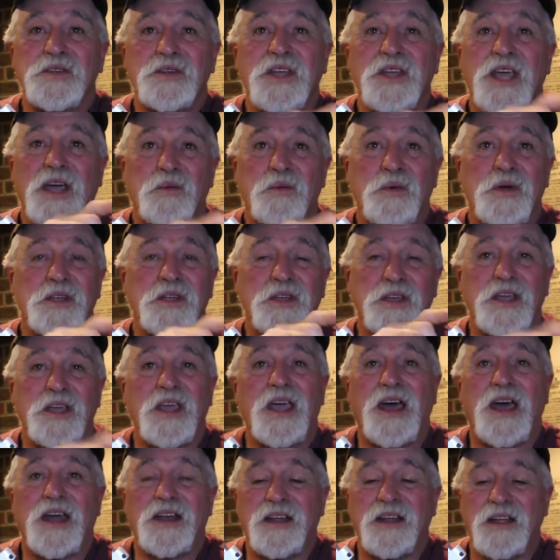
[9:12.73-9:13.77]
You get what you
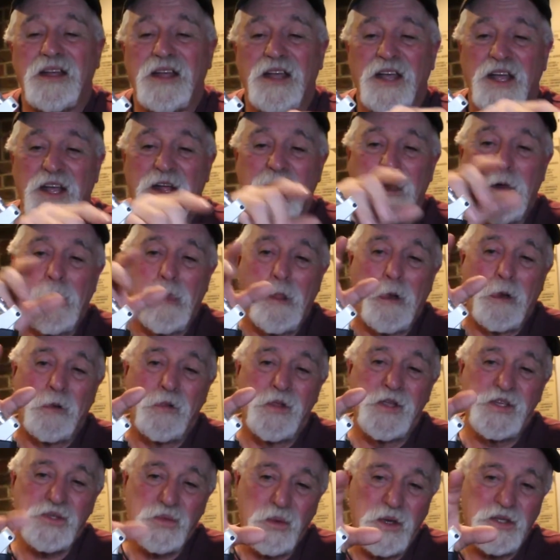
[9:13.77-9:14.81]
get.
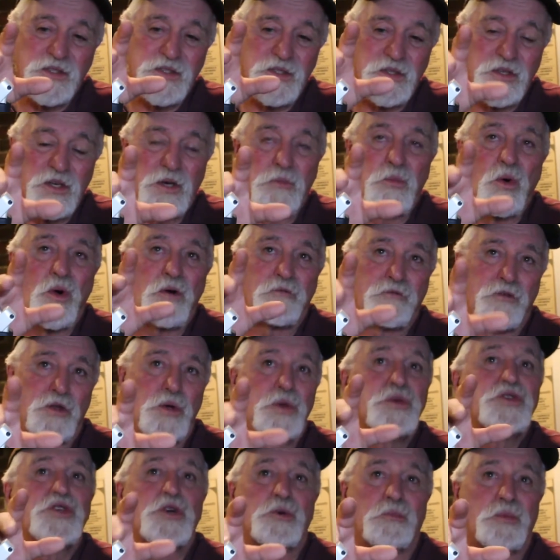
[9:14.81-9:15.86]
This one's a little more
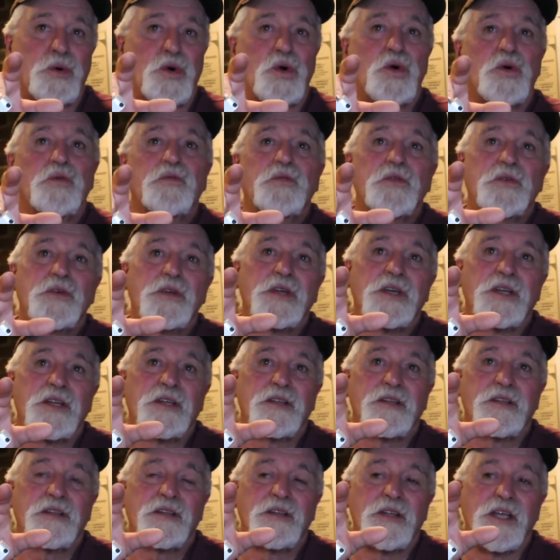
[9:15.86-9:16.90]
future-proof
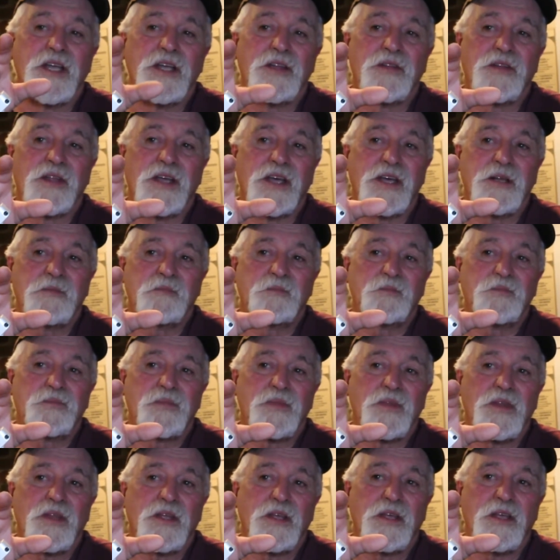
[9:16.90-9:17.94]
in that
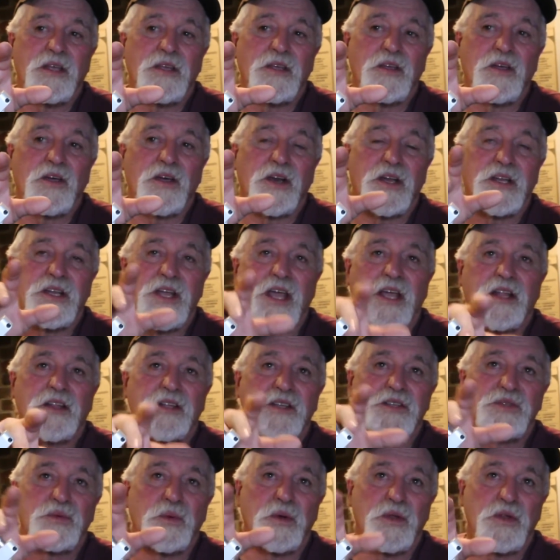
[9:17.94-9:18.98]
you're going to take
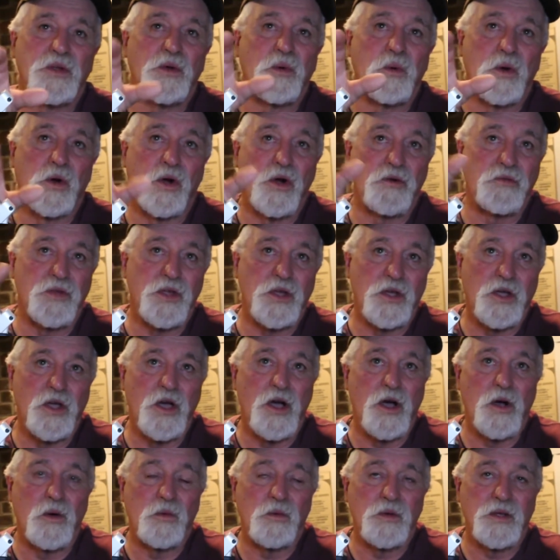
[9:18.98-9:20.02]
this with you wherever you
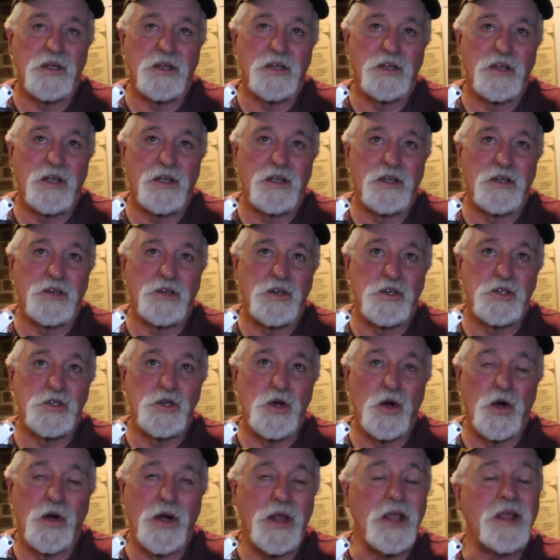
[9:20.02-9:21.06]
go in your
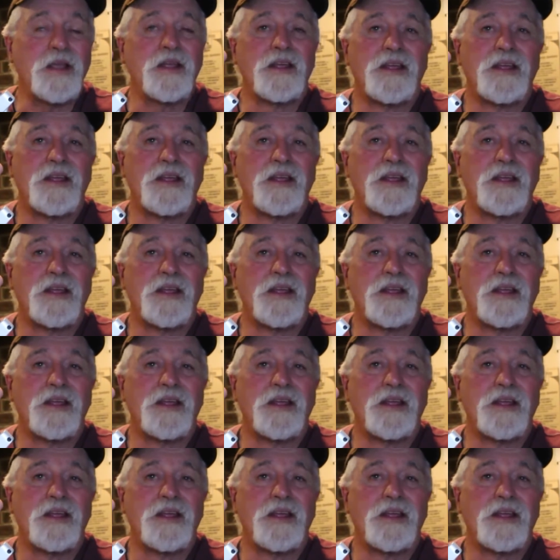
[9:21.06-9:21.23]
journey.